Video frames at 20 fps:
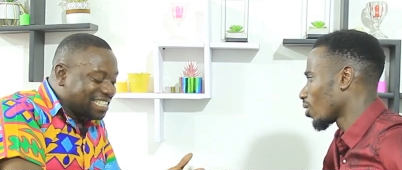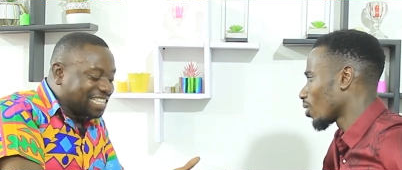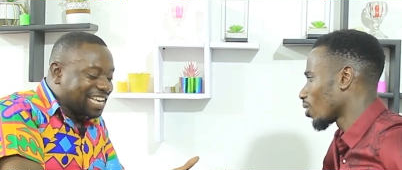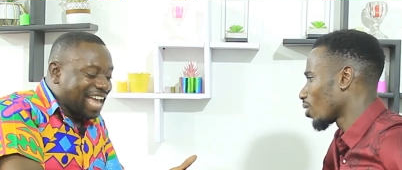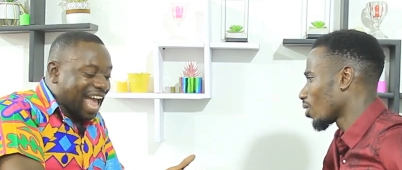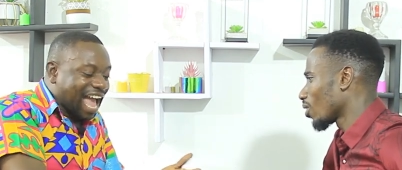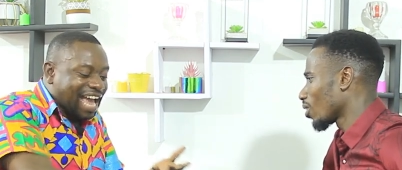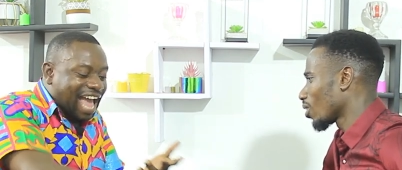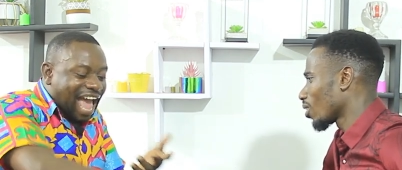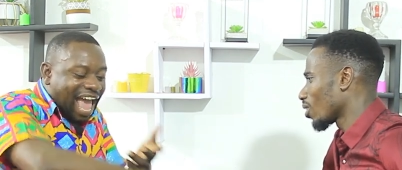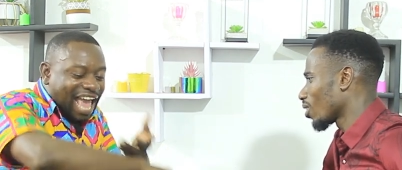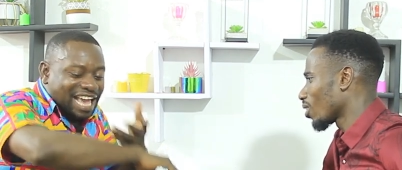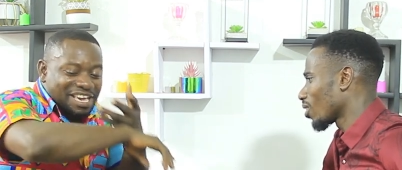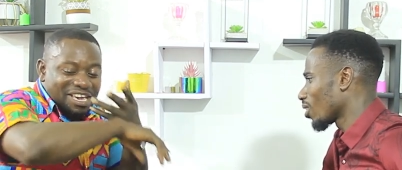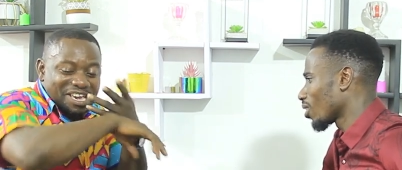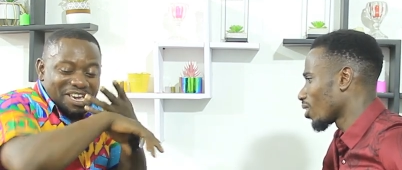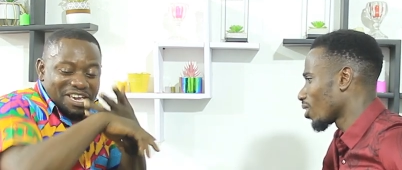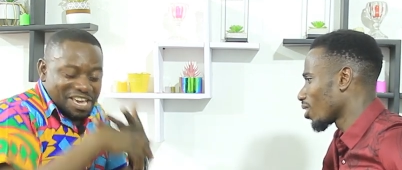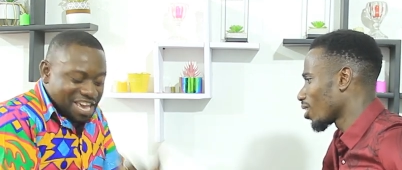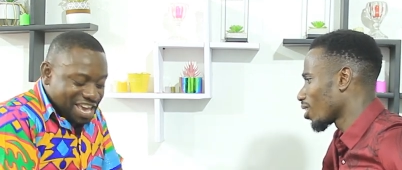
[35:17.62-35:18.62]
Speaker 1: esi ga guy
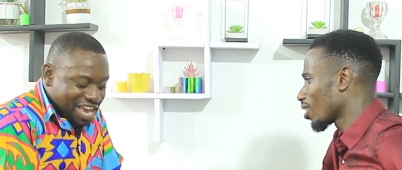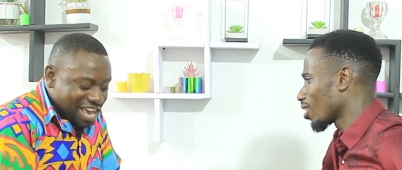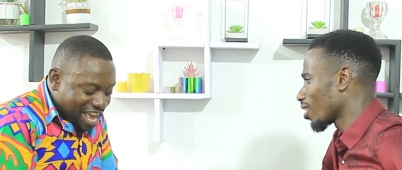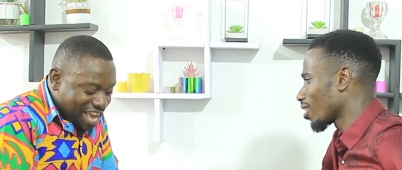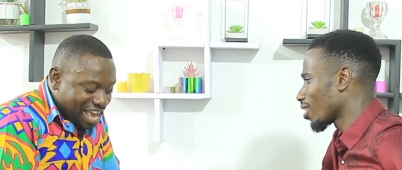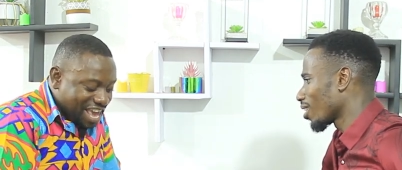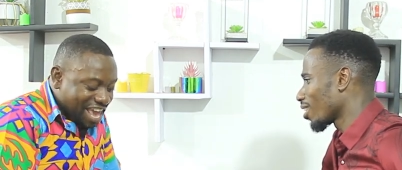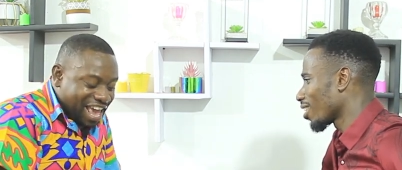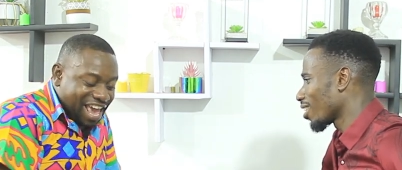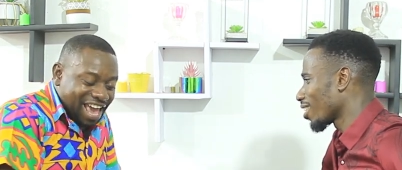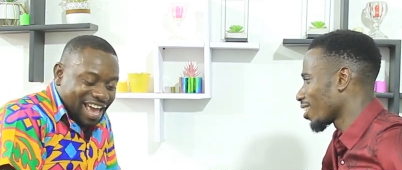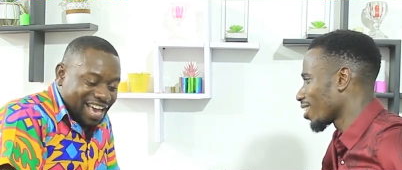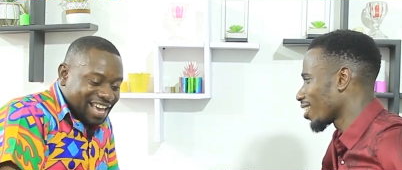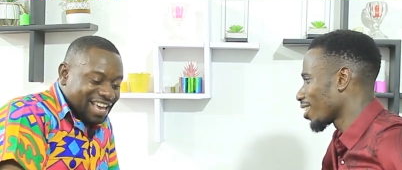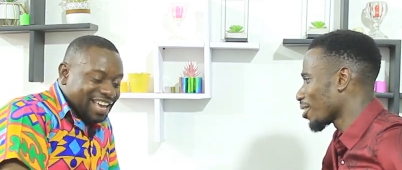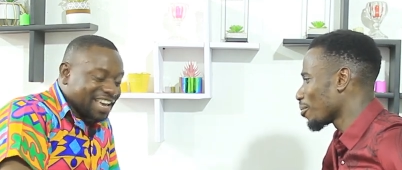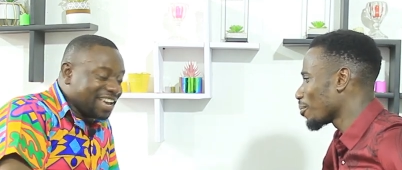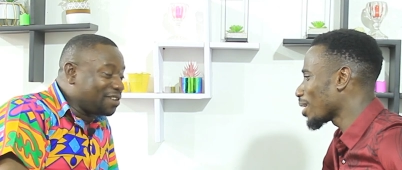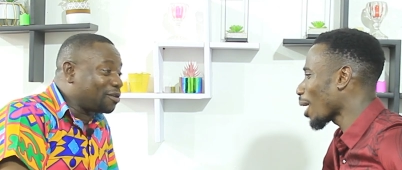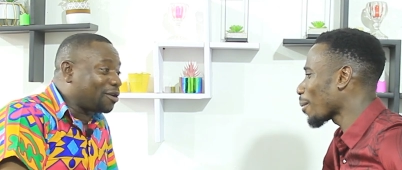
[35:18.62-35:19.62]
eh
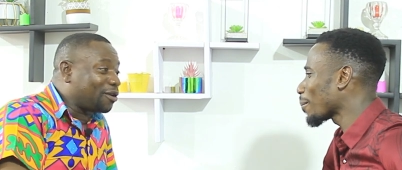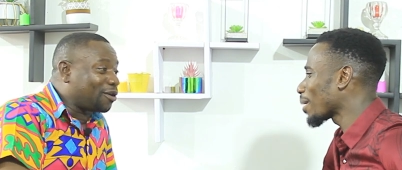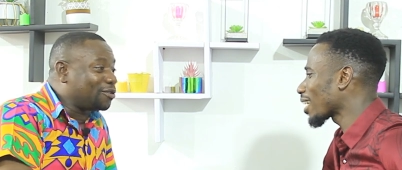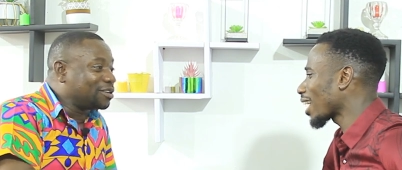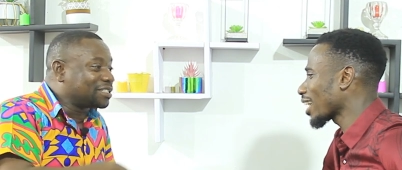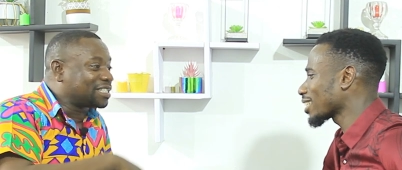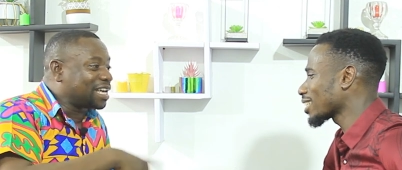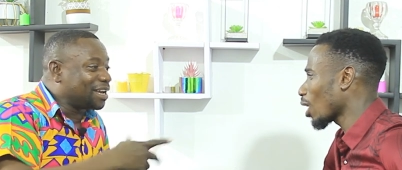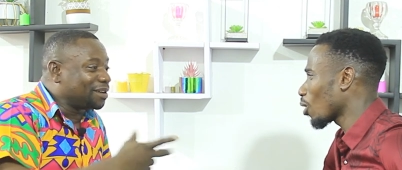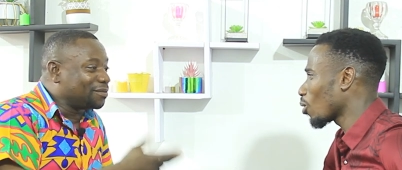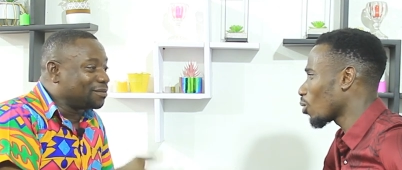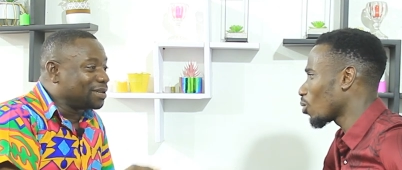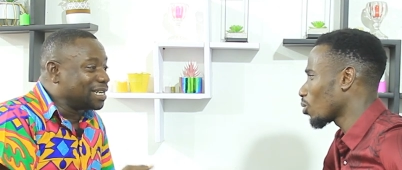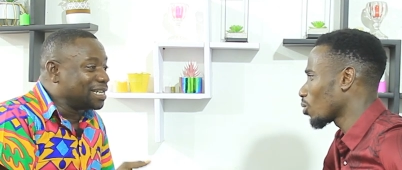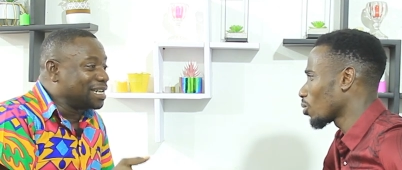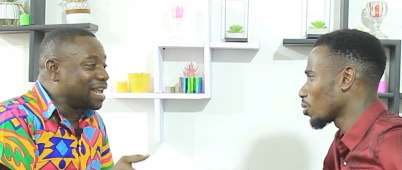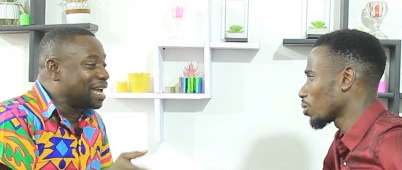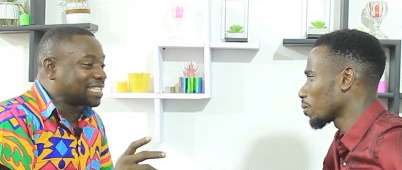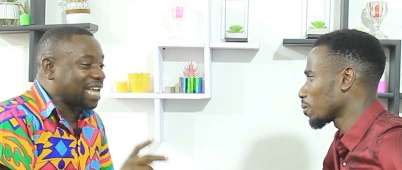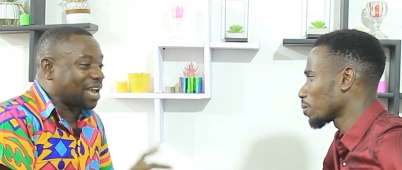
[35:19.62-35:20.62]
me na me ka sawo
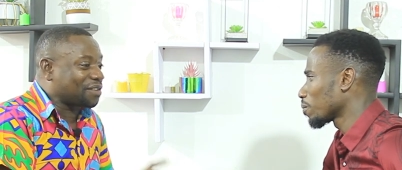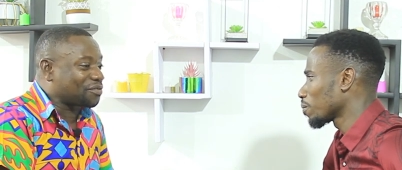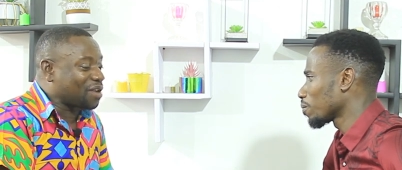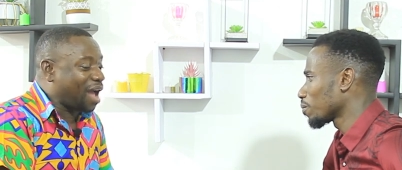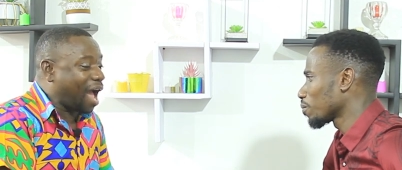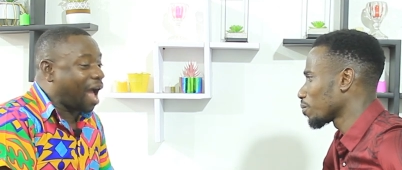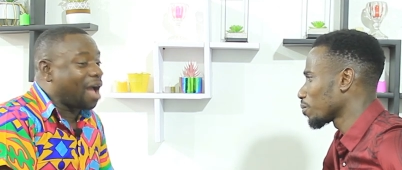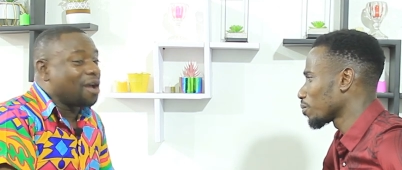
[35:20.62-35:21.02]
me you interview